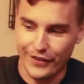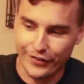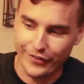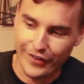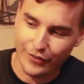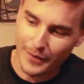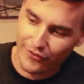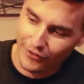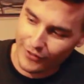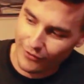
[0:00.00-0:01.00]
This is a
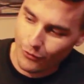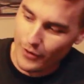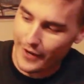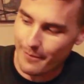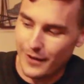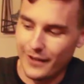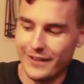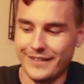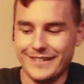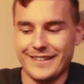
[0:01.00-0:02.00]
special little
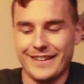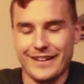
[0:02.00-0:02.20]
Guatemala